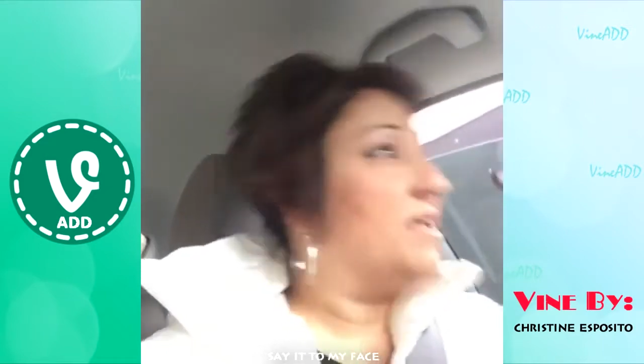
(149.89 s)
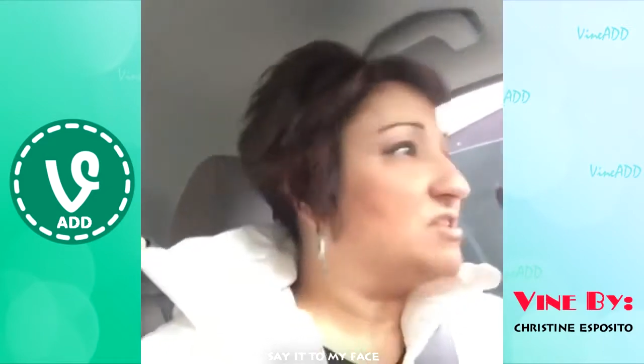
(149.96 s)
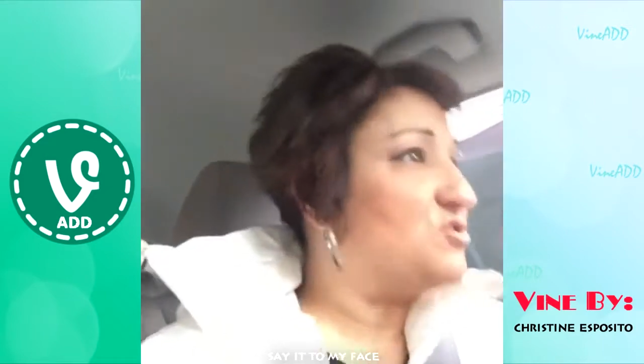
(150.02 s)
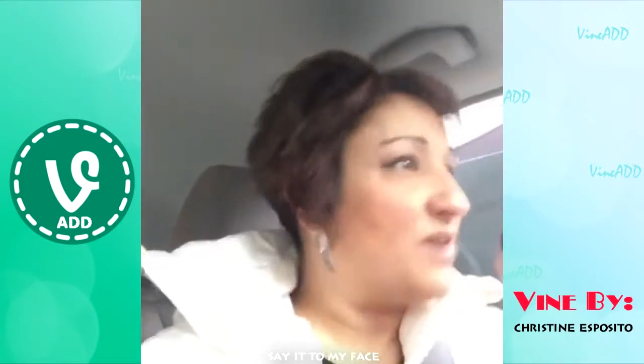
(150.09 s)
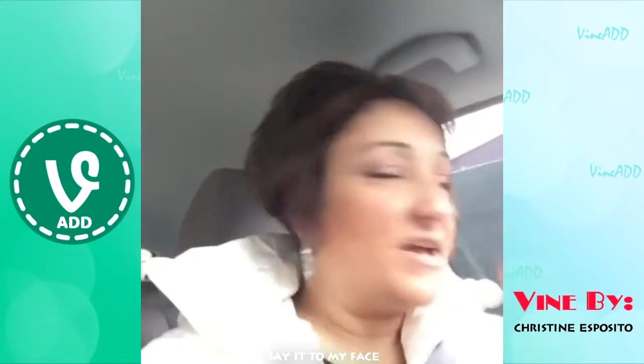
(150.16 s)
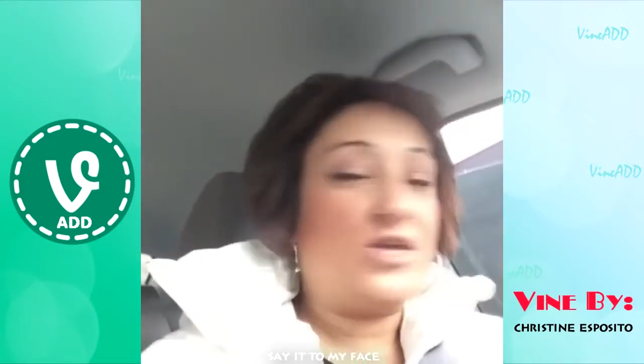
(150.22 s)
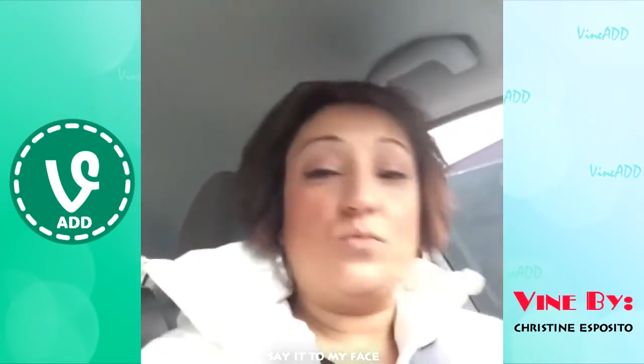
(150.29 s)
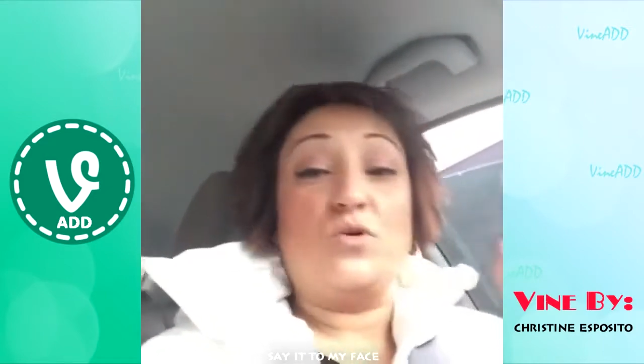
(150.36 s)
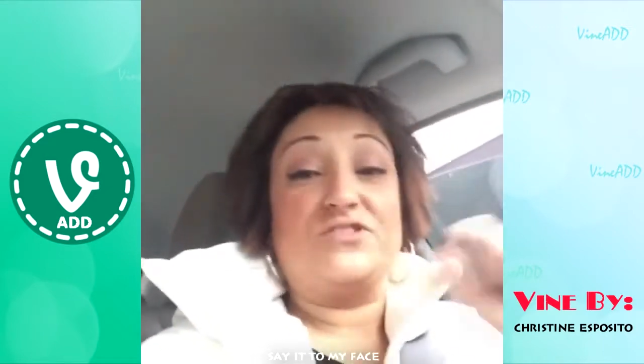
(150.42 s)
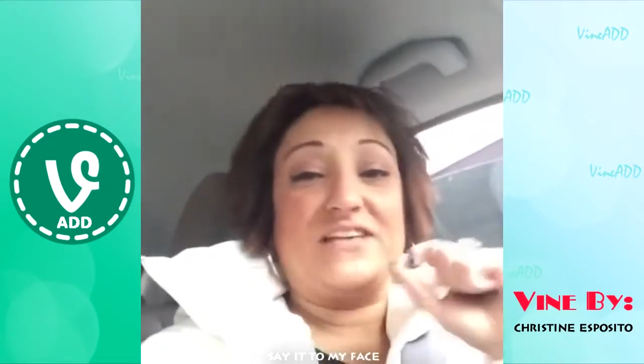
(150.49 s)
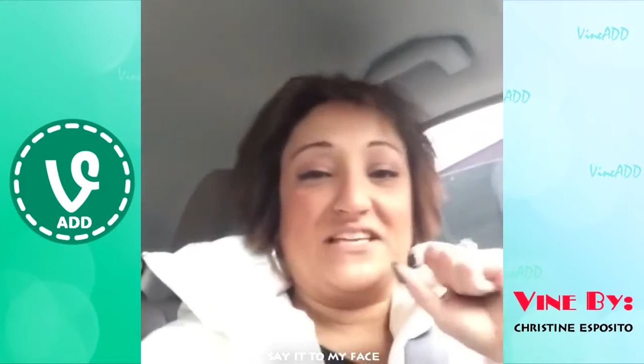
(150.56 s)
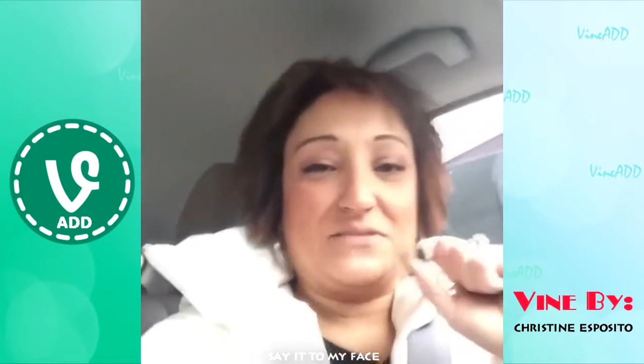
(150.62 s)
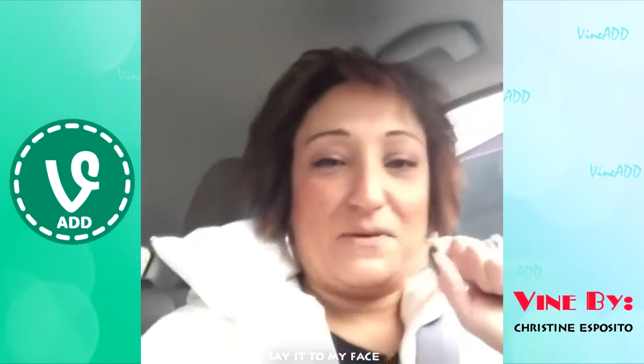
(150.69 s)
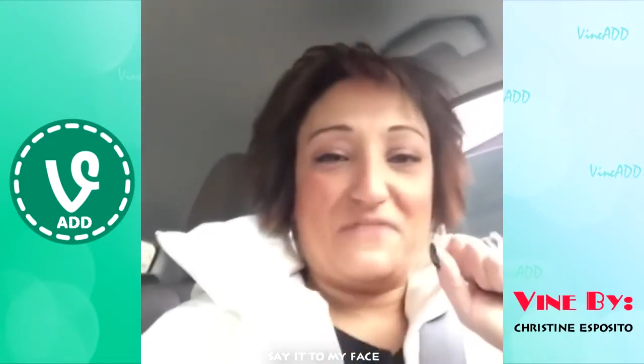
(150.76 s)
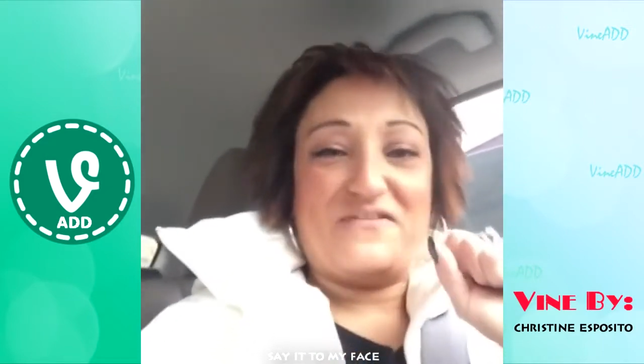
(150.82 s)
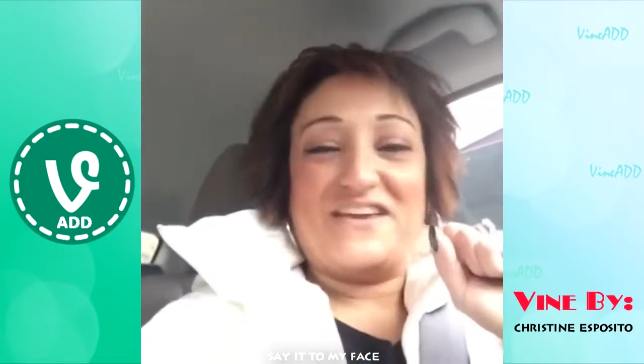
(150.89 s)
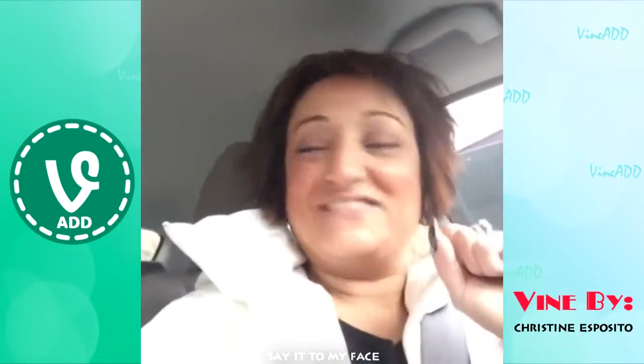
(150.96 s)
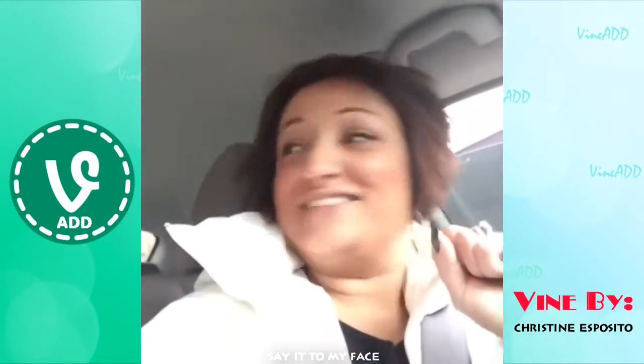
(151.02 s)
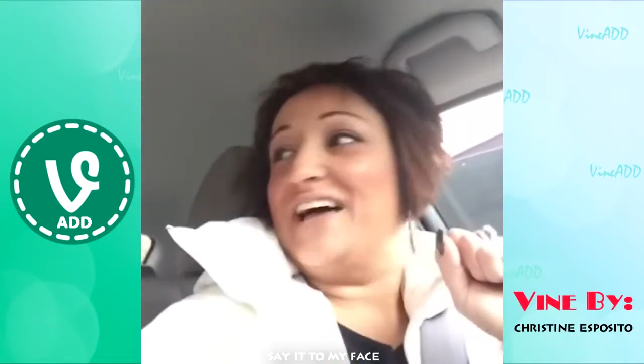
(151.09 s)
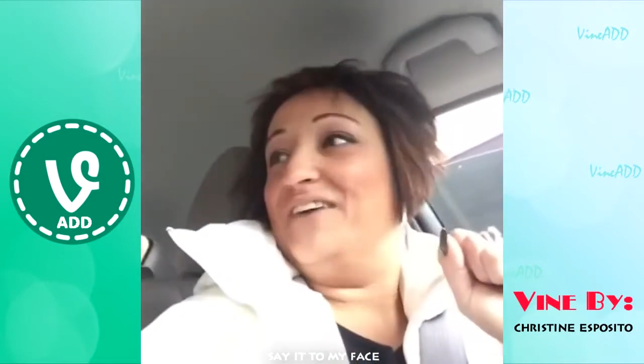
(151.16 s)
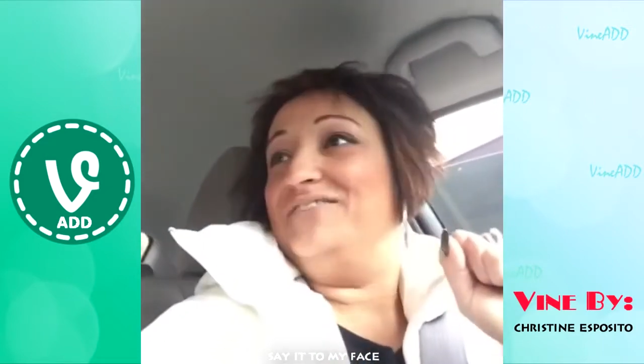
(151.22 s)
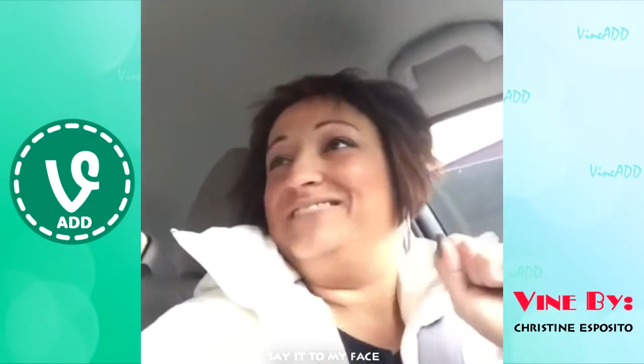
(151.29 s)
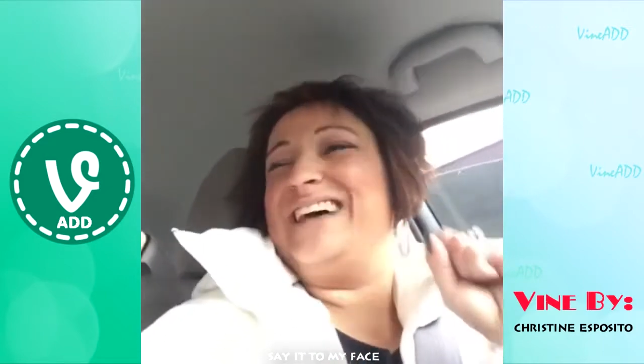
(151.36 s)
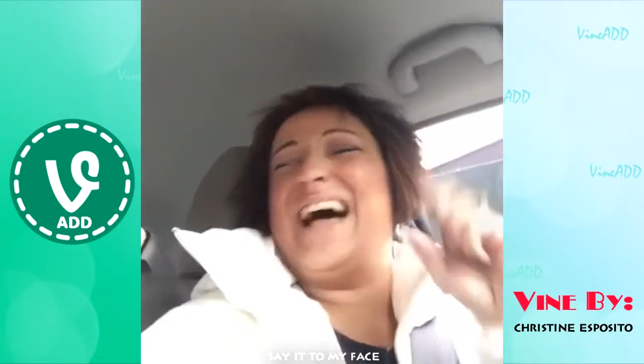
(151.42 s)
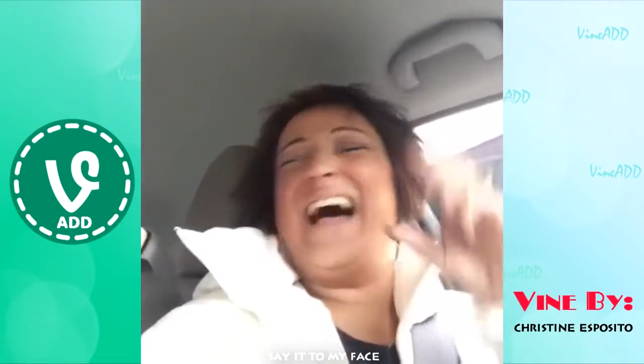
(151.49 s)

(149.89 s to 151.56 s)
that's right. You won't say it to my face, though.